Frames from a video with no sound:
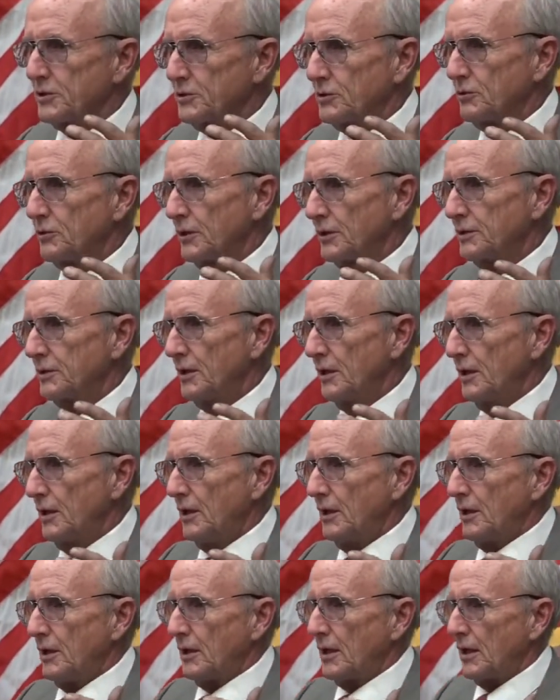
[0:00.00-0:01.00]
to do it.
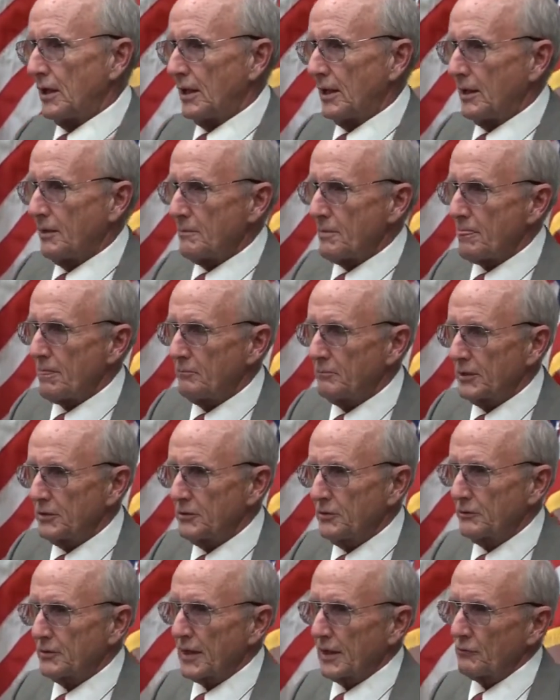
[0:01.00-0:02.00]

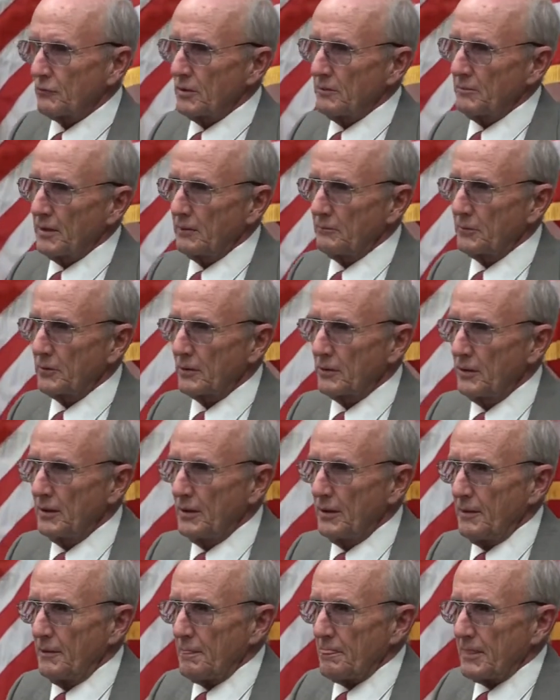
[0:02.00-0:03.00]
But you've got to
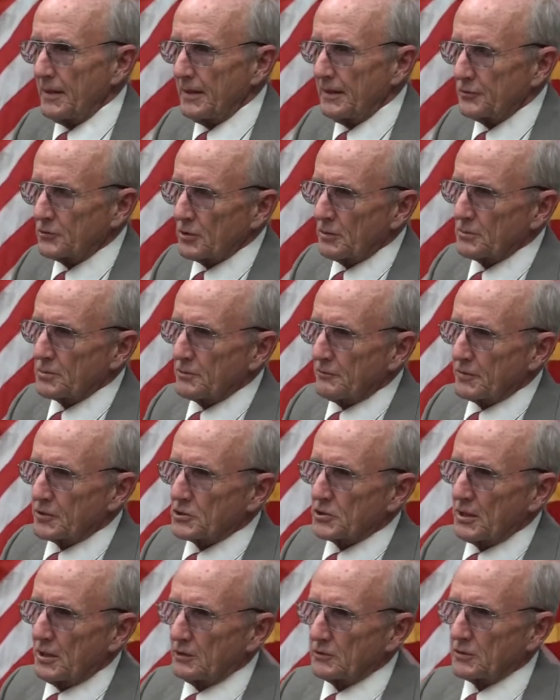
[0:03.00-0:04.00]
remember, in terms of a
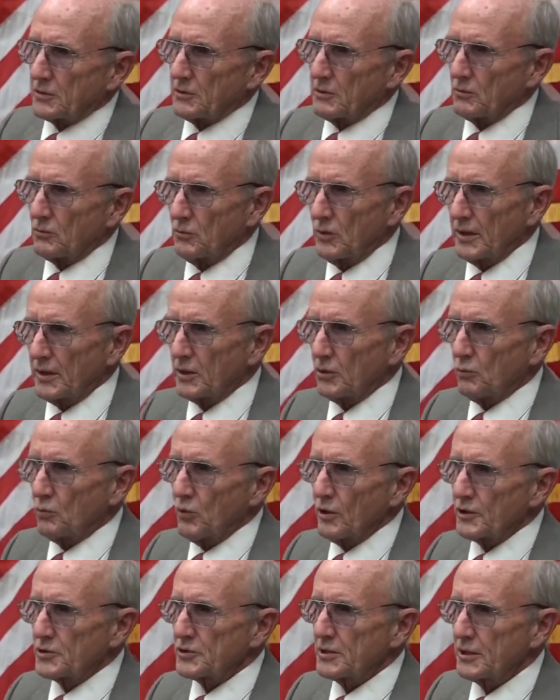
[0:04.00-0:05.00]
shelter, one of the
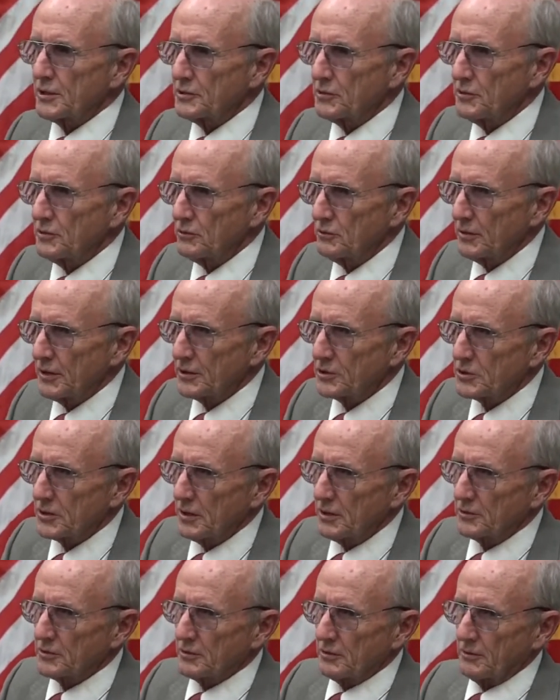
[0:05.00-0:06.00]
worst things you do in a
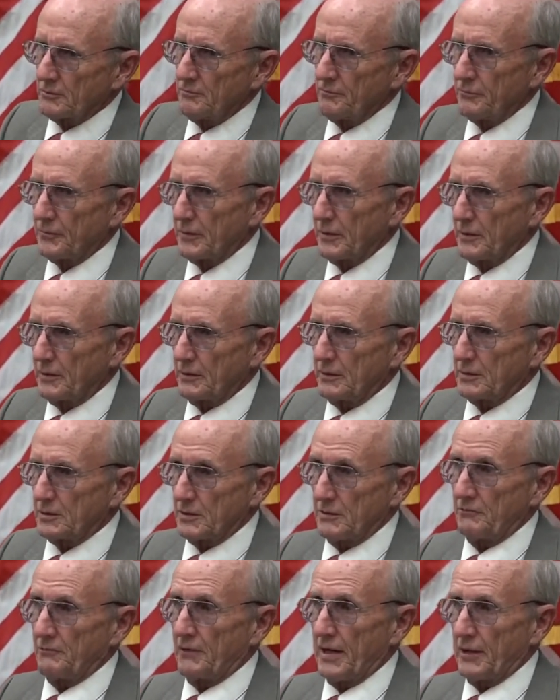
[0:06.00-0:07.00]
shelter
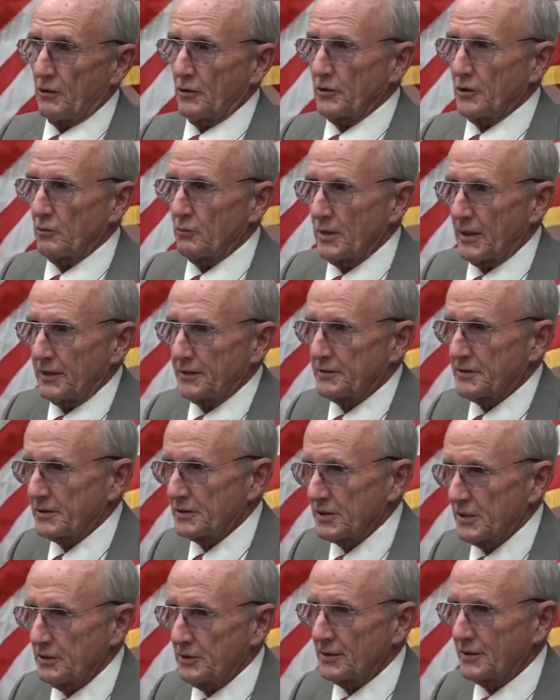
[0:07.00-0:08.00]
is invite all your
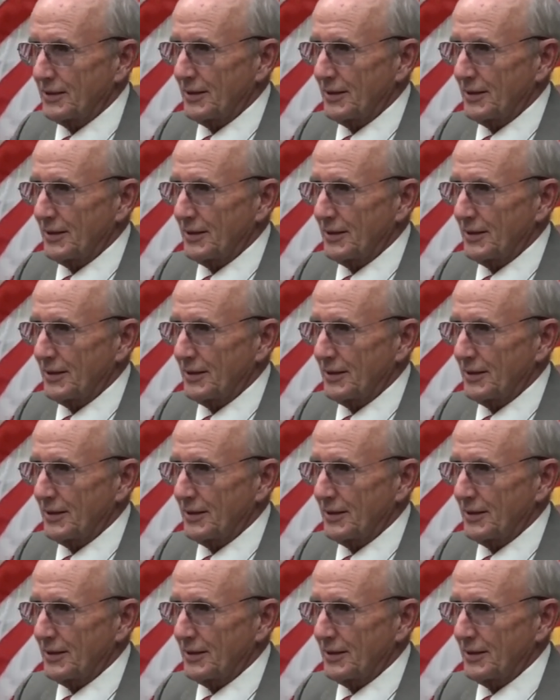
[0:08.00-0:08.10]
relatives in.